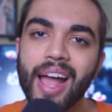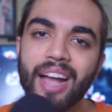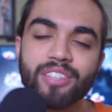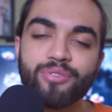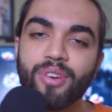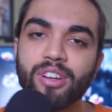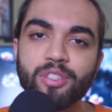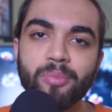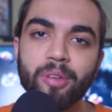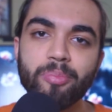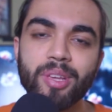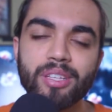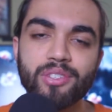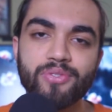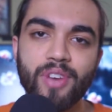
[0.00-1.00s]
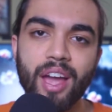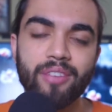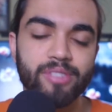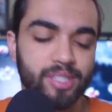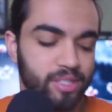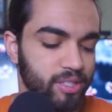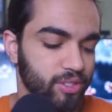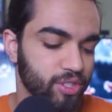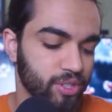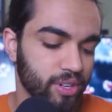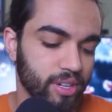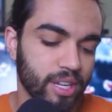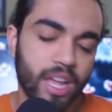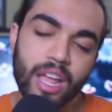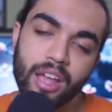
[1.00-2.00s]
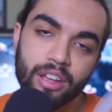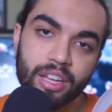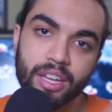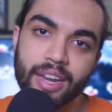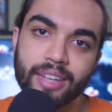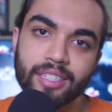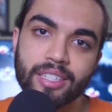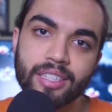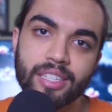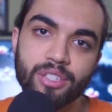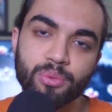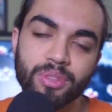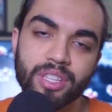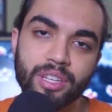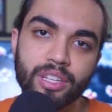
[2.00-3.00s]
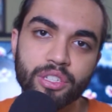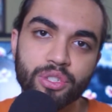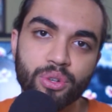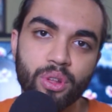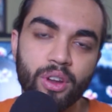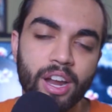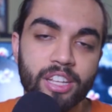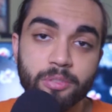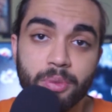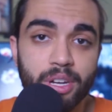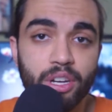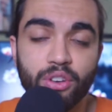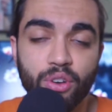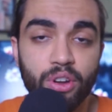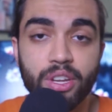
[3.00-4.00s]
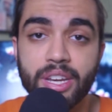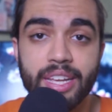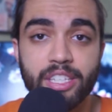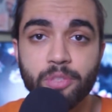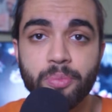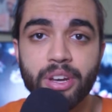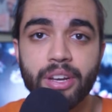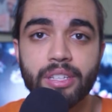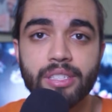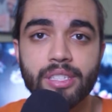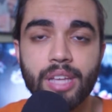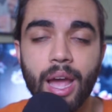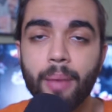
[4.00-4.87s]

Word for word: As far as my PS5 is concerned, connecting these with the controller has been a good experience.